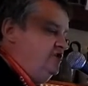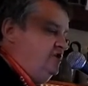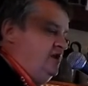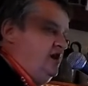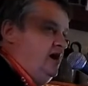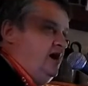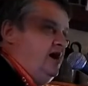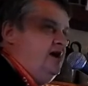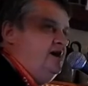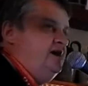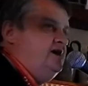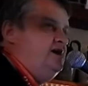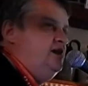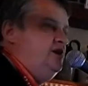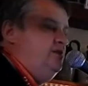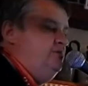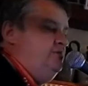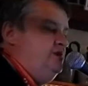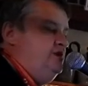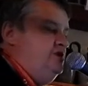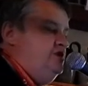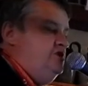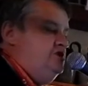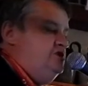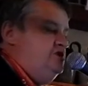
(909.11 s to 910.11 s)
Did I
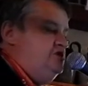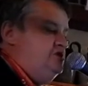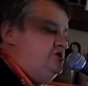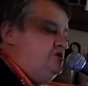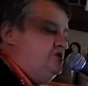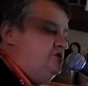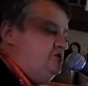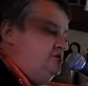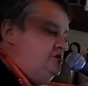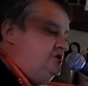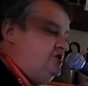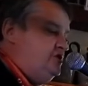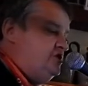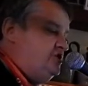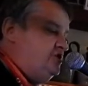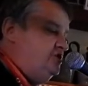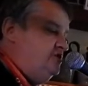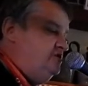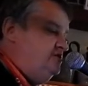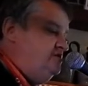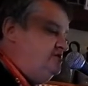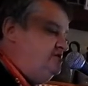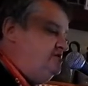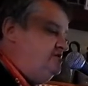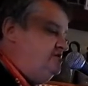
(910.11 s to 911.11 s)
come here too
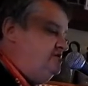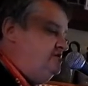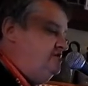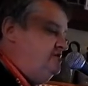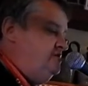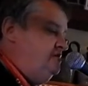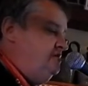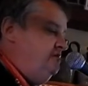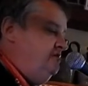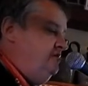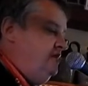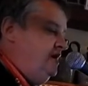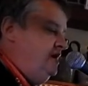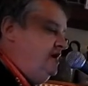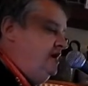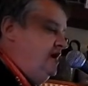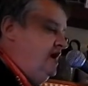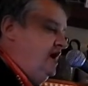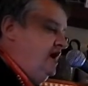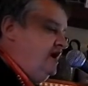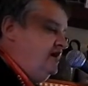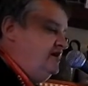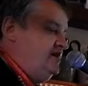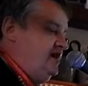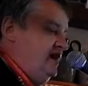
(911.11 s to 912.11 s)

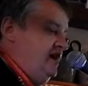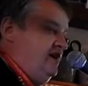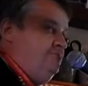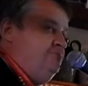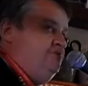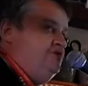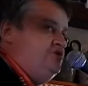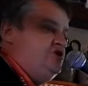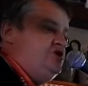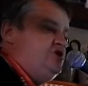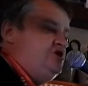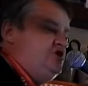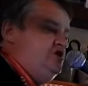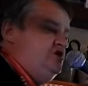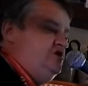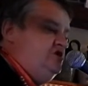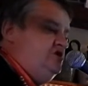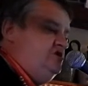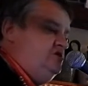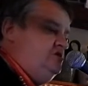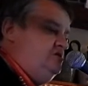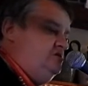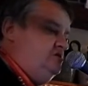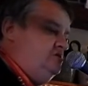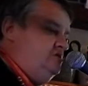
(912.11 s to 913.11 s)
soon? I come to
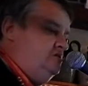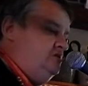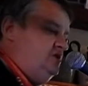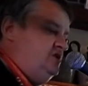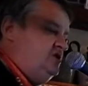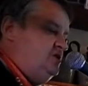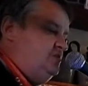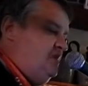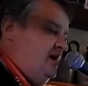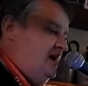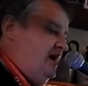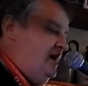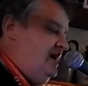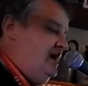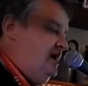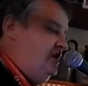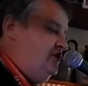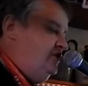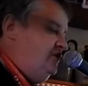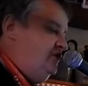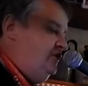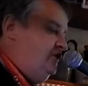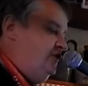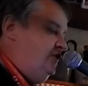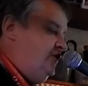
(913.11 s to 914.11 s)
see your
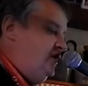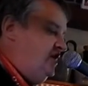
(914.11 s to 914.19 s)
smiling.